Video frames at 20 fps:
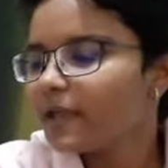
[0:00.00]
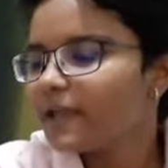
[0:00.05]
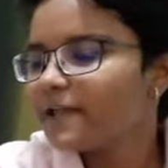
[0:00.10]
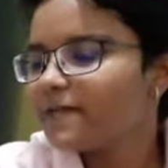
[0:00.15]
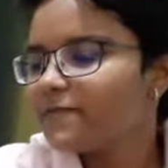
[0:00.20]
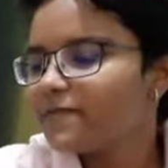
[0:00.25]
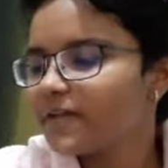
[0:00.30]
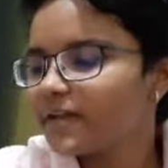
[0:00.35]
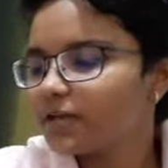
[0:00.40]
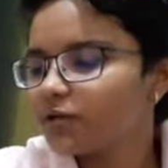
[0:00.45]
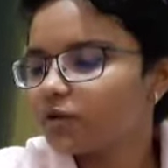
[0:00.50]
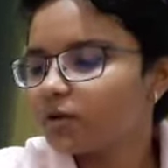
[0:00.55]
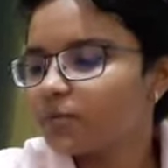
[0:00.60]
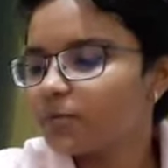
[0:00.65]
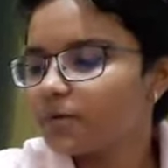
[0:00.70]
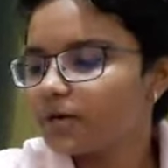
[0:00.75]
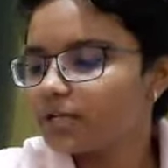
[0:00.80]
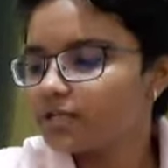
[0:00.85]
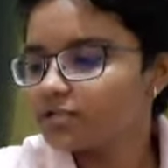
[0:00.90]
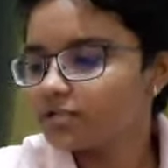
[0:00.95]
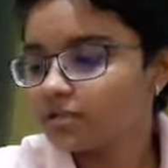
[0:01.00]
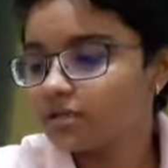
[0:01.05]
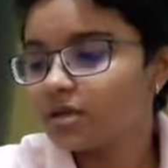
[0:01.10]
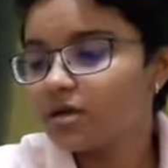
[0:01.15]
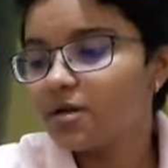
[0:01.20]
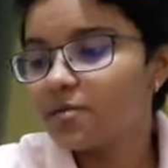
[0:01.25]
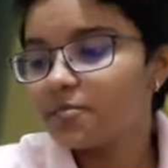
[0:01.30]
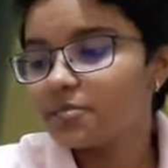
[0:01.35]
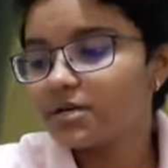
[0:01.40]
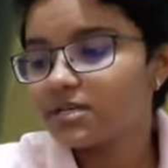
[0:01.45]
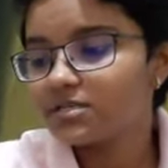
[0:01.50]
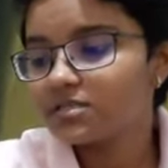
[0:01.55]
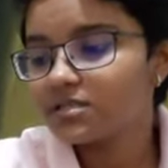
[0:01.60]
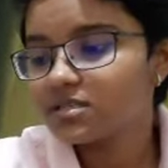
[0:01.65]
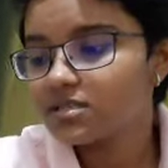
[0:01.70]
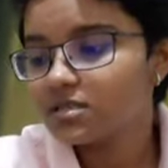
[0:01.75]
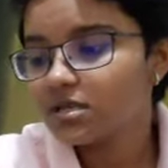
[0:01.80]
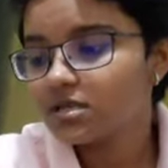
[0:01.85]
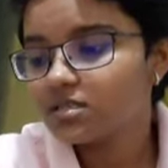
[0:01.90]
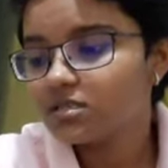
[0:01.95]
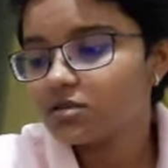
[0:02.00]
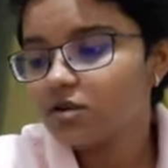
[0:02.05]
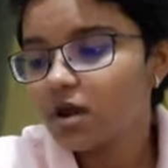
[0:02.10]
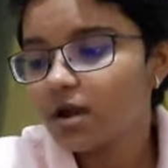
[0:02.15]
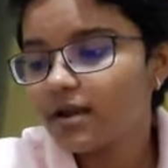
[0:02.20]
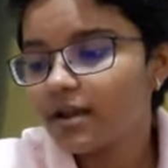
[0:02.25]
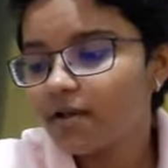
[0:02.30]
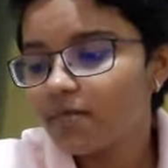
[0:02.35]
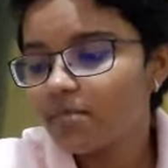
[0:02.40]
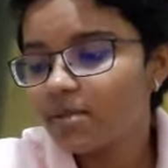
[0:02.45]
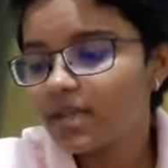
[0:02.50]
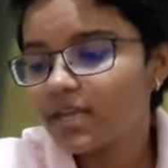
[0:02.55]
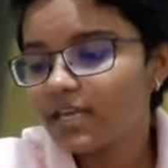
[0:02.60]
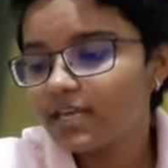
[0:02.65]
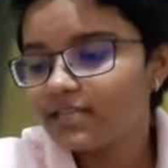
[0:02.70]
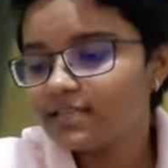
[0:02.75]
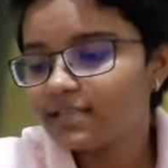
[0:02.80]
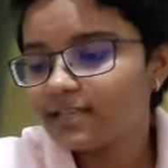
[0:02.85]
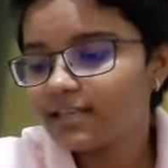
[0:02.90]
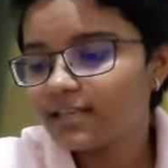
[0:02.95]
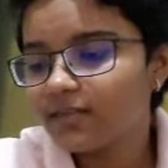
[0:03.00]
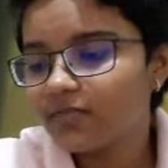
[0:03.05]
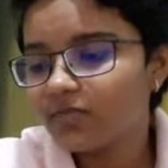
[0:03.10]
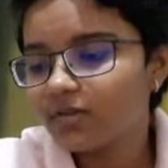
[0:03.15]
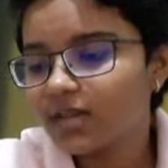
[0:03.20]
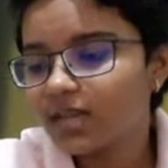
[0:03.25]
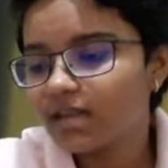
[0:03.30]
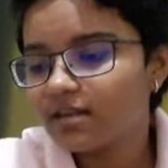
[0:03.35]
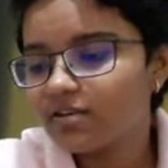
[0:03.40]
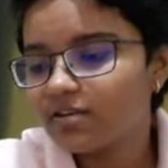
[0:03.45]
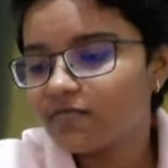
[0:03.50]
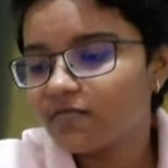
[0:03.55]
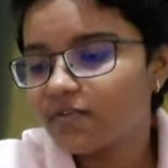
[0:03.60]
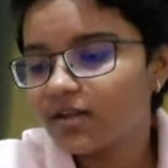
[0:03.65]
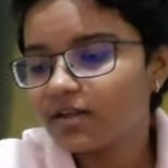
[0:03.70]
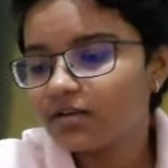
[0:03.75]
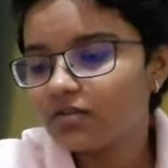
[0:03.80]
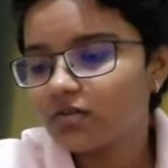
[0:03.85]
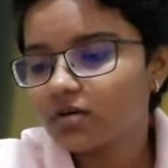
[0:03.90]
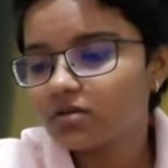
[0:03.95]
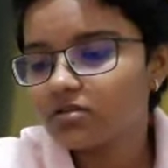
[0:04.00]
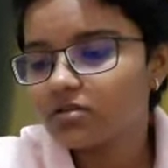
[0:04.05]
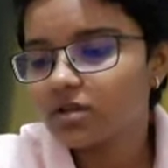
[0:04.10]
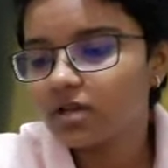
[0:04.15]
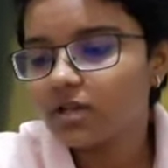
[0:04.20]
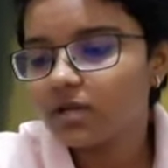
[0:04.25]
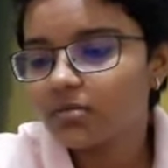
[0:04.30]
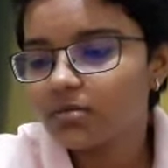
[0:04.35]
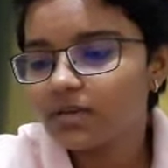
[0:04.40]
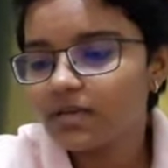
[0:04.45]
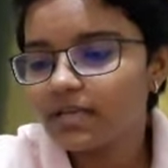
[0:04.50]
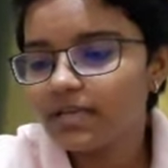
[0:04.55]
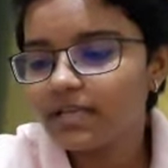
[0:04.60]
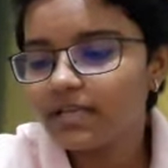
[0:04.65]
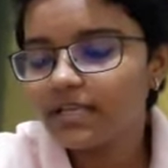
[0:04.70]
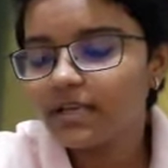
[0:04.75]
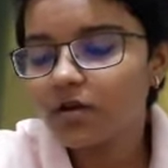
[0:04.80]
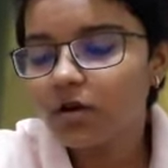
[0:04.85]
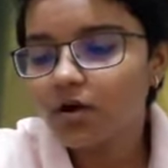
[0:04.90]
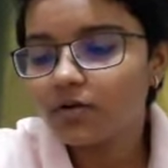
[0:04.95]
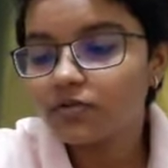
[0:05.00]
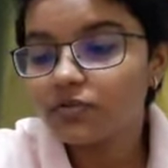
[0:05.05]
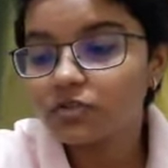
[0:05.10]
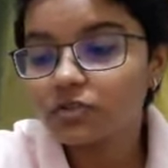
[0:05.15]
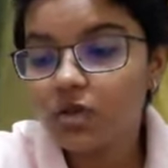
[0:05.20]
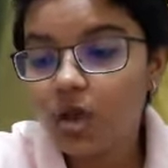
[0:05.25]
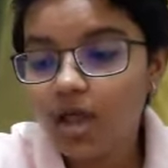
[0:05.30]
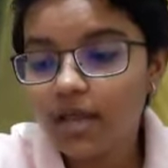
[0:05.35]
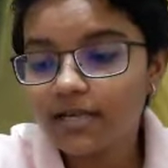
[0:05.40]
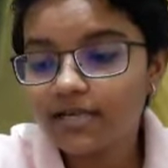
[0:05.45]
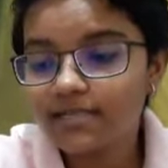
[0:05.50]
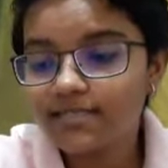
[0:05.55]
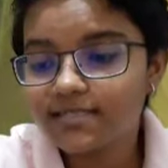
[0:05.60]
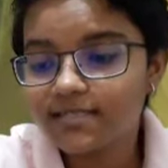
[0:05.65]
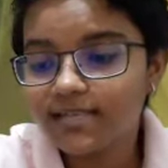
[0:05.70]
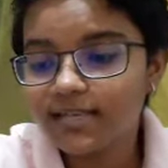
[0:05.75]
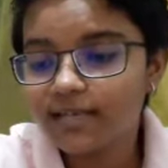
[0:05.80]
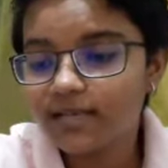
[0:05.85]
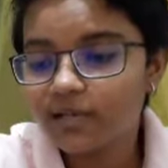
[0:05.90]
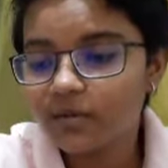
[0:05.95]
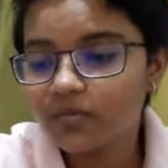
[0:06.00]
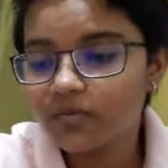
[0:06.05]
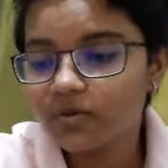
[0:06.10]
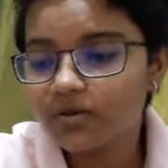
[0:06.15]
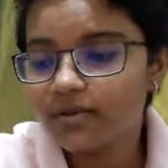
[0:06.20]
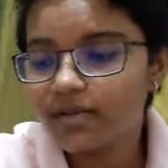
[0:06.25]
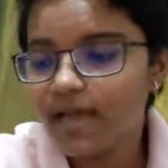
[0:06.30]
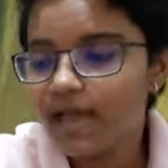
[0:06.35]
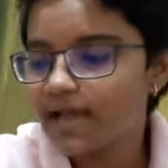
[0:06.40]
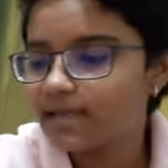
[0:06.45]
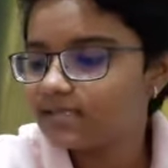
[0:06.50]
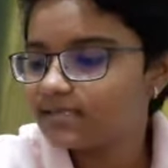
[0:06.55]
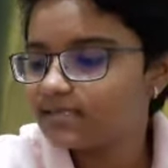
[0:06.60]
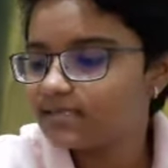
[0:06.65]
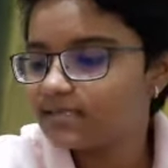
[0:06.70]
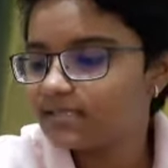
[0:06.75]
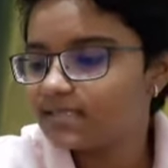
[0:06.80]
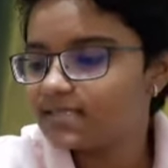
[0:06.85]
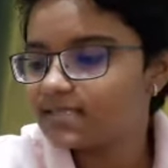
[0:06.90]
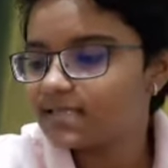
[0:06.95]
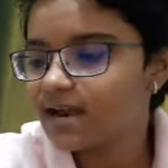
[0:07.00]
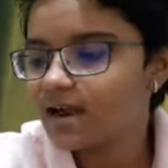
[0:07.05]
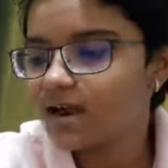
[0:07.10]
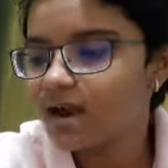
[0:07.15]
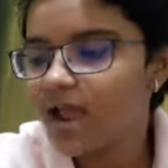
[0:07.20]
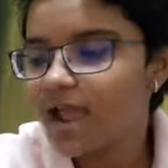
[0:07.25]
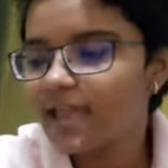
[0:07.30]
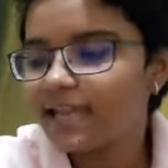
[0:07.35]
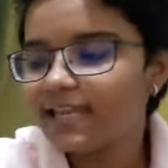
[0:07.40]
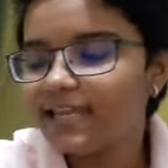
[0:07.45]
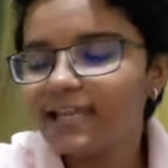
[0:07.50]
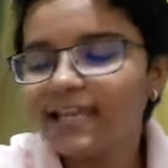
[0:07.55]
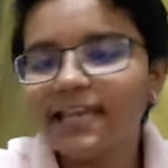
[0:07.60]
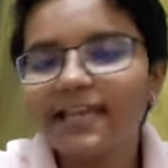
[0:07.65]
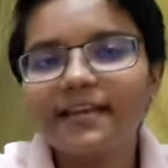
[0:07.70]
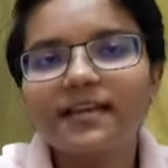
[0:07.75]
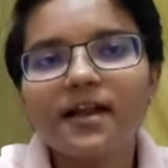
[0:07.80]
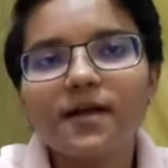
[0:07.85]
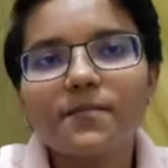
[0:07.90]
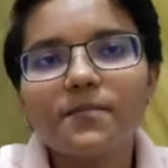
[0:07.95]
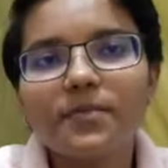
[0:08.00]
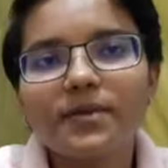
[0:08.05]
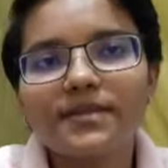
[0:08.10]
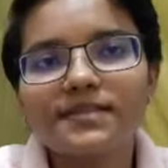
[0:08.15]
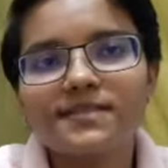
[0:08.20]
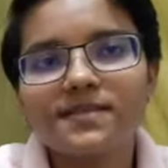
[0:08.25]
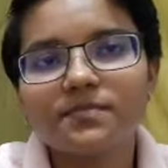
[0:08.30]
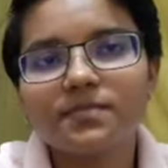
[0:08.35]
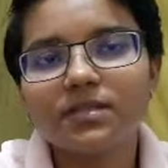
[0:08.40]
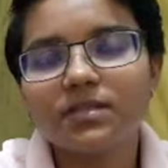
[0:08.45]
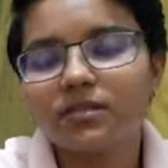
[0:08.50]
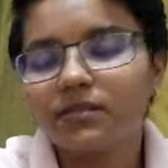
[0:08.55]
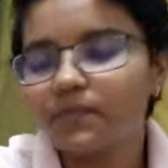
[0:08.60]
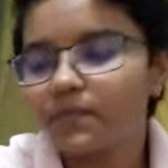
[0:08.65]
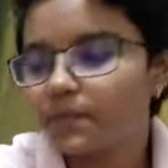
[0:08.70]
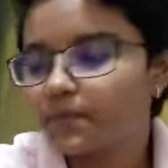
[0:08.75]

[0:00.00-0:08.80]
Effect of pressure. Pressure does not have any significant effect on solubility of solids in liquid, as these are highly incompressible.